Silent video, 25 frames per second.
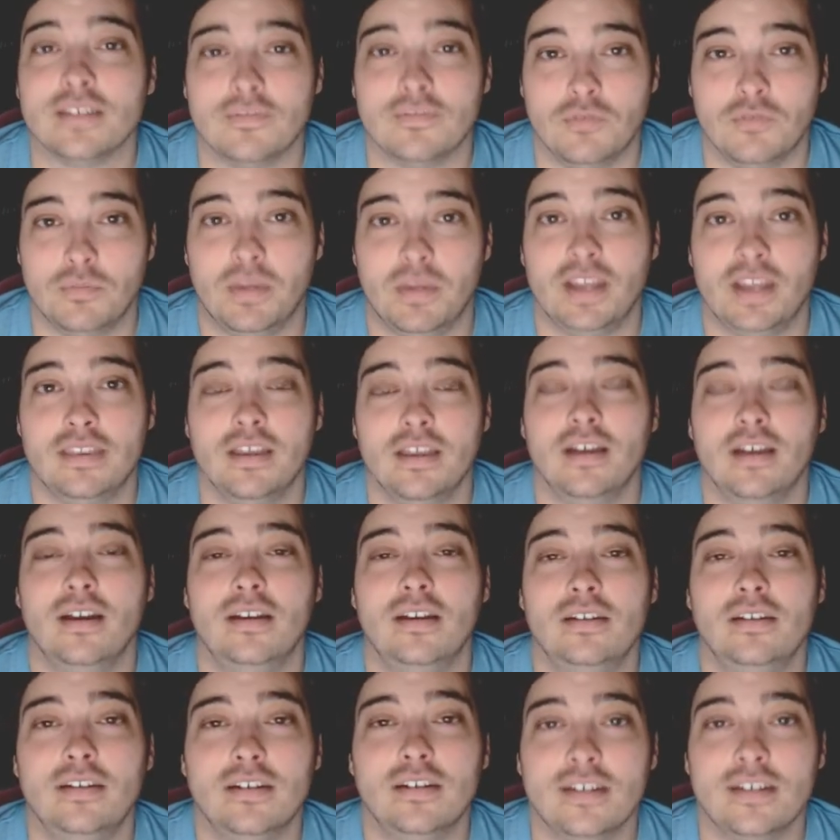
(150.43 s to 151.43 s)
If you bet the
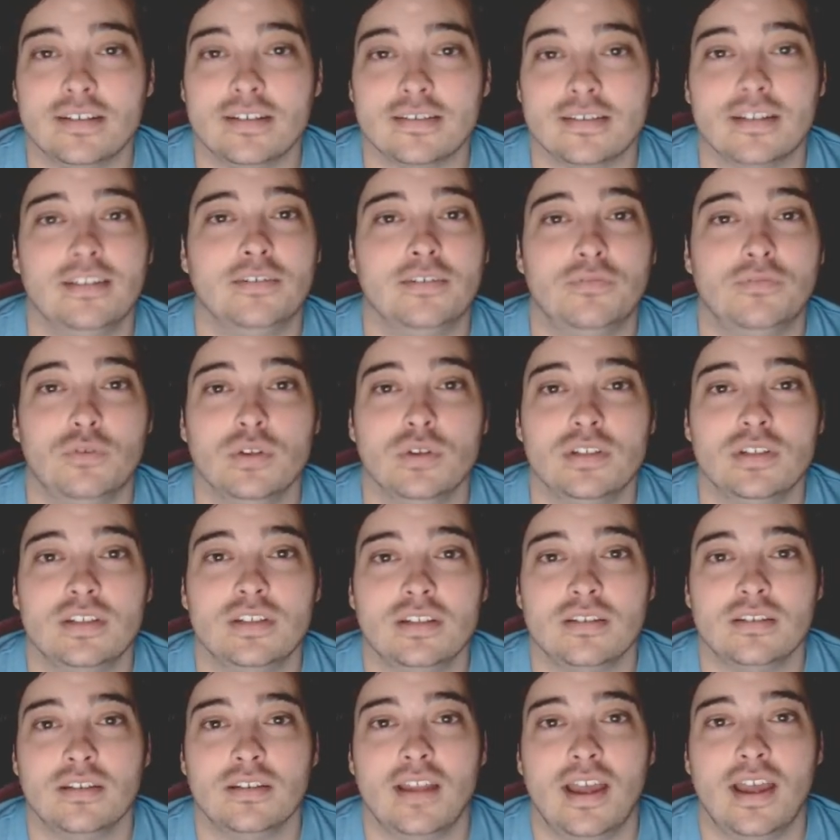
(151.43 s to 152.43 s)
under and it's under
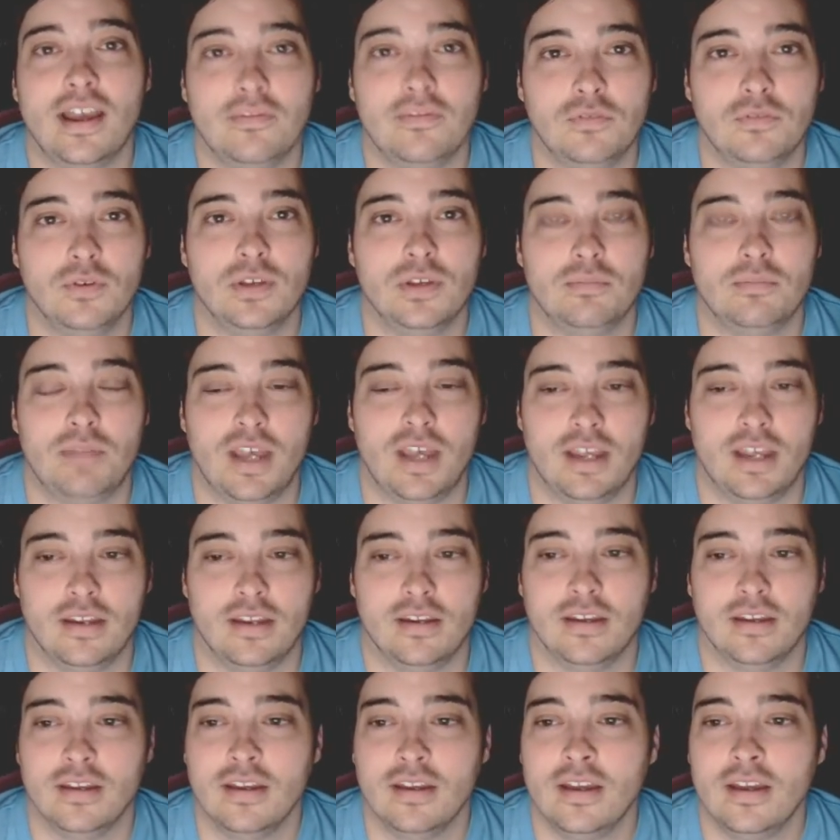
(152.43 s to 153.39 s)
46 and a half, you get paid.